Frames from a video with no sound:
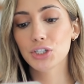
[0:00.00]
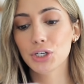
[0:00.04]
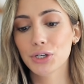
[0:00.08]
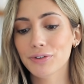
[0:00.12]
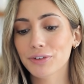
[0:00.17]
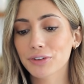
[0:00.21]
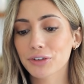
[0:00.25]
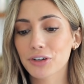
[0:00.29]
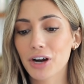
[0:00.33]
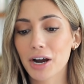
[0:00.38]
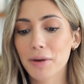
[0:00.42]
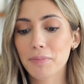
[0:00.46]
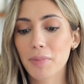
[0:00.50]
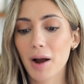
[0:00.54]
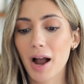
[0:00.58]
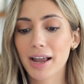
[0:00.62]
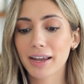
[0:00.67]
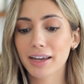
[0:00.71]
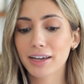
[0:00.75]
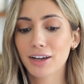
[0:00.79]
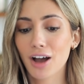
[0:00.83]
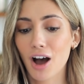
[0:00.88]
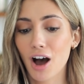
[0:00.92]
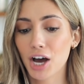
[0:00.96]
Do you regret
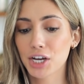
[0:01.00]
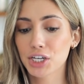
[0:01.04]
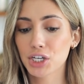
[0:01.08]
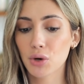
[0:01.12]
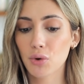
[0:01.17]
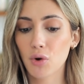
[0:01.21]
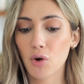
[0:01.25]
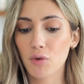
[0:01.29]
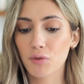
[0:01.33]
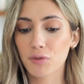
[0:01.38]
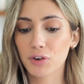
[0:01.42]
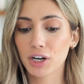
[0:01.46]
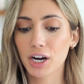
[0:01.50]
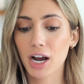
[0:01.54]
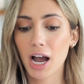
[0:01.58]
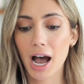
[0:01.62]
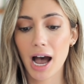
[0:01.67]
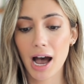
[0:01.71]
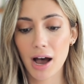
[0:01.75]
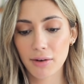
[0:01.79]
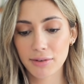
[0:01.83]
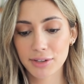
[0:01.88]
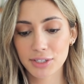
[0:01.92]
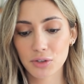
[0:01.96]
buying a condo over a
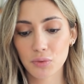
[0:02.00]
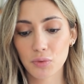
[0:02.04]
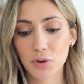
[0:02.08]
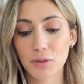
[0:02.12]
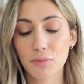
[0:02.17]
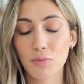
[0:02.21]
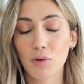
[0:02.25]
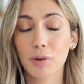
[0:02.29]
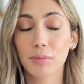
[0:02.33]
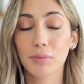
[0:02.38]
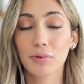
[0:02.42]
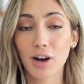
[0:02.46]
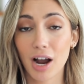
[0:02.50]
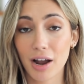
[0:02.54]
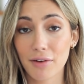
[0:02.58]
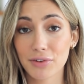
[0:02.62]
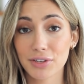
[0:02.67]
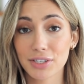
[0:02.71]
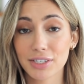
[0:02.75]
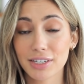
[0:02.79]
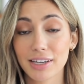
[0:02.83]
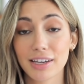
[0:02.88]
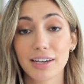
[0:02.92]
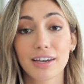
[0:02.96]
house with more
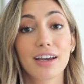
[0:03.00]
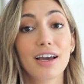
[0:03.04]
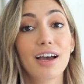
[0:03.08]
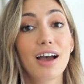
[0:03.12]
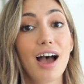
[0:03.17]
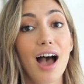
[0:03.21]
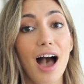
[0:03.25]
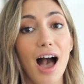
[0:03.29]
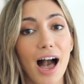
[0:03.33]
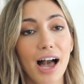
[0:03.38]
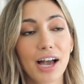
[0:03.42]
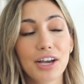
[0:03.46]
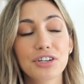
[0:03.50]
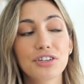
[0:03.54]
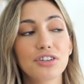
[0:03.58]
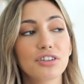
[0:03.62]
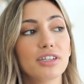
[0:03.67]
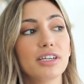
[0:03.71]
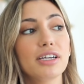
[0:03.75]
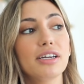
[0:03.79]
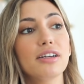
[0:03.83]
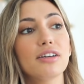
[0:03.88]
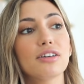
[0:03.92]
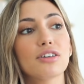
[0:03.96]
privacy?
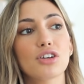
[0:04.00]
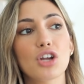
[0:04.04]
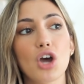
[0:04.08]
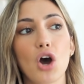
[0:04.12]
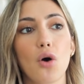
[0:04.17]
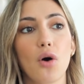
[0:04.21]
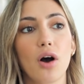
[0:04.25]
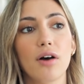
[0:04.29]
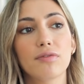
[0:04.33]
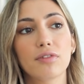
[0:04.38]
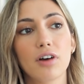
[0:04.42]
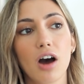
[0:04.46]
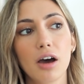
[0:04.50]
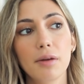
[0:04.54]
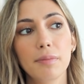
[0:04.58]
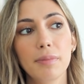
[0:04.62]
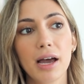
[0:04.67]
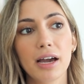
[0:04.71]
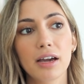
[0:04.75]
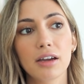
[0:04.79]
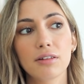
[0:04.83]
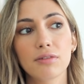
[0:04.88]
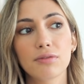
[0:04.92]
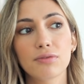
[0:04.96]
Actually, no, I've gone
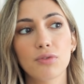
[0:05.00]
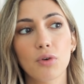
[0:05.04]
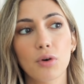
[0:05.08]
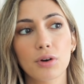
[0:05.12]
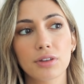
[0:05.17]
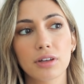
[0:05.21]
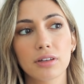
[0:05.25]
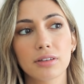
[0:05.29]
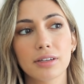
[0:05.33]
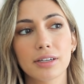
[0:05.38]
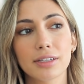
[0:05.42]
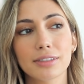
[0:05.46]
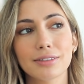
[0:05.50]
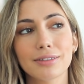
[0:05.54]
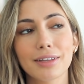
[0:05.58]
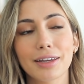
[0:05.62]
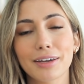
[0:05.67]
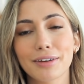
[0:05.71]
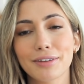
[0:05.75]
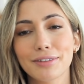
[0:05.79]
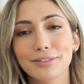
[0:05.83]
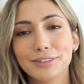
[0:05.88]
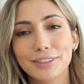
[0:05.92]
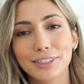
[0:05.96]
back and forth on this,
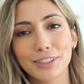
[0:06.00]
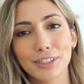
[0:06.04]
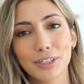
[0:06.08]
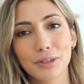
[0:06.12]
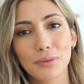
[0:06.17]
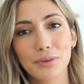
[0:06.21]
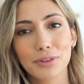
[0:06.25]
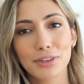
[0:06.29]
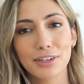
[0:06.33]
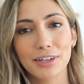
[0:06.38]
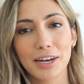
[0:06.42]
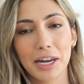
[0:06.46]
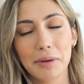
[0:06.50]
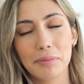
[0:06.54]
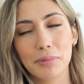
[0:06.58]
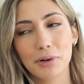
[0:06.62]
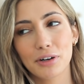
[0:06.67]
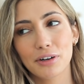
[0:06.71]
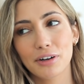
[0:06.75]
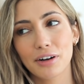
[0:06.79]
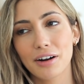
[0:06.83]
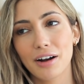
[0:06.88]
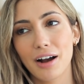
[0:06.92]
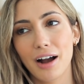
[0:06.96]
like dealing with the
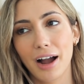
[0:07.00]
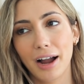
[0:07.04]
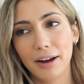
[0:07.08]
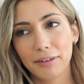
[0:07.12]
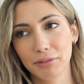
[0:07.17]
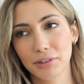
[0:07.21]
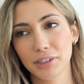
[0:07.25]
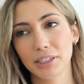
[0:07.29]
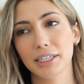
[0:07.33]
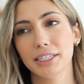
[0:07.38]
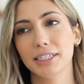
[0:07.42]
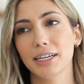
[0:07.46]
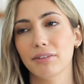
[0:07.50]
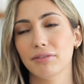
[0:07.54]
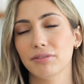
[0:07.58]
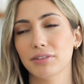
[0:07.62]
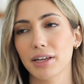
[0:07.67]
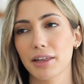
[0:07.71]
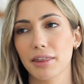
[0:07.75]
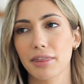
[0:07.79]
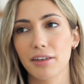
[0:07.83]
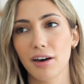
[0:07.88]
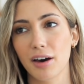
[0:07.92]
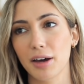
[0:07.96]
neighbor, I really
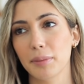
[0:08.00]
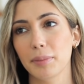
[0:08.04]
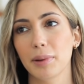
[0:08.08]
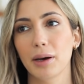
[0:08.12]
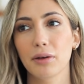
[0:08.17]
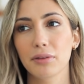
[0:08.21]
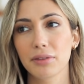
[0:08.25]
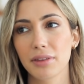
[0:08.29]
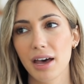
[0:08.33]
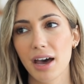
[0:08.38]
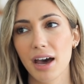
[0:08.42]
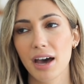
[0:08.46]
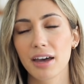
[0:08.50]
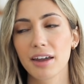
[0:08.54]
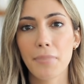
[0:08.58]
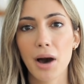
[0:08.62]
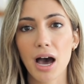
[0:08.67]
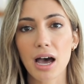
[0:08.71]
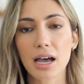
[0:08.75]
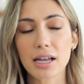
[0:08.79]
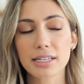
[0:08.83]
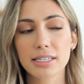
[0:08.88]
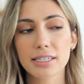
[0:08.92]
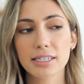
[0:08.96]
definitely thought about that.
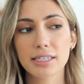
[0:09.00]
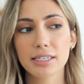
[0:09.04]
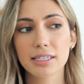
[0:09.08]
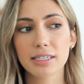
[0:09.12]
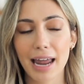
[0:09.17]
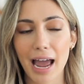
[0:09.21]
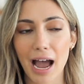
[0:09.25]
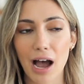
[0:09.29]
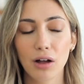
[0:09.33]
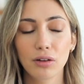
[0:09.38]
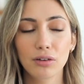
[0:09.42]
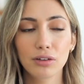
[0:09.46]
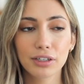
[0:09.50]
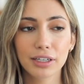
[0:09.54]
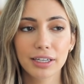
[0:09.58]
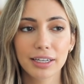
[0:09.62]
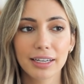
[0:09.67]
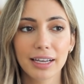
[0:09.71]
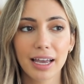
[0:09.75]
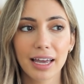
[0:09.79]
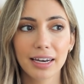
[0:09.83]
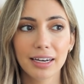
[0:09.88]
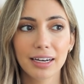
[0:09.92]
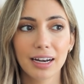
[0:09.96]
But now
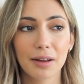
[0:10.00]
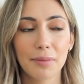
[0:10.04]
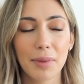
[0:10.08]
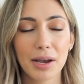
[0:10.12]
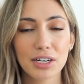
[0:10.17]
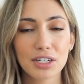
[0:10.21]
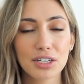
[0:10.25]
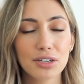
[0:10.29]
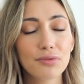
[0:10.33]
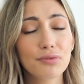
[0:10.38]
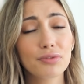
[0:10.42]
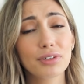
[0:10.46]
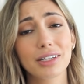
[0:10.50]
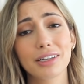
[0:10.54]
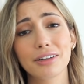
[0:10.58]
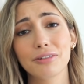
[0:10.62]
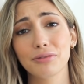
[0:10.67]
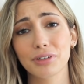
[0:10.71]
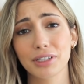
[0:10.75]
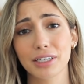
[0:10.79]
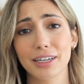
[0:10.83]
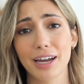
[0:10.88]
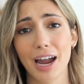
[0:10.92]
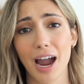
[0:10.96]
looking at it, I'm actually really,
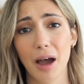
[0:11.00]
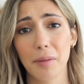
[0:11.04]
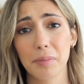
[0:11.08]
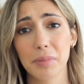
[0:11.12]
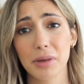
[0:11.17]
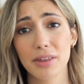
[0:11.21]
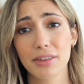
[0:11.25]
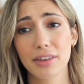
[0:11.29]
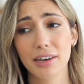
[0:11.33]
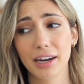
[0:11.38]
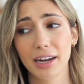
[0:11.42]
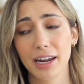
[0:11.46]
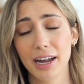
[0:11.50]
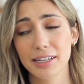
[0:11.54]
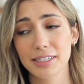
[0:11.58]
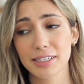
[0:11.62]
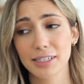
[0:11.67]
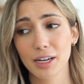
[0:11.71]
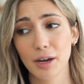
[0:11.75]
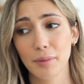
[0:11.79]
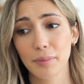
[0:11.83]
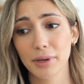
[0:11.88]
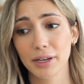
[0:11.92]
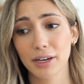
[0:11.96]
really happy that I
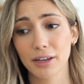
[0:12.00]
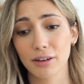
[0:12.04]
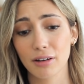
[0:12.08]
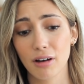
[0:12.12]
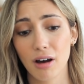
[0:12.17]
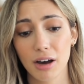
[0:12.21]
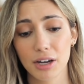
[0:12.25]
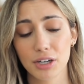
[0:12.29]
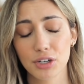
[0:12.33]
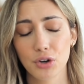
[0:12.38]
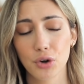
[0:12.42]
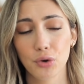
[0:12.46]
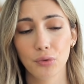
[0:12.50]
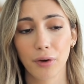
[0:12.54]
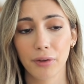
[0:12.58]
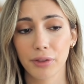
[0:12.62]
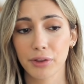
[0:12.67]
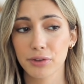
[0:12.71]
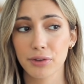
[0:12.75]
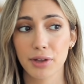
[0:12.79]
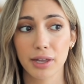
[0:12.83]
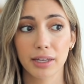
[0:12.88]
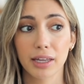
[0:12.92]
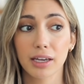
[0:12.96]
ended up in a condo
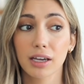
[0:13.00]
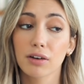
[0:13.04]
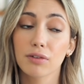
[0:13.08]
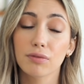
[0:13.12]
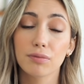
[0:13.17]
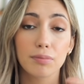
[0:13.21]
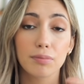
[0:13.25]
rather than like a,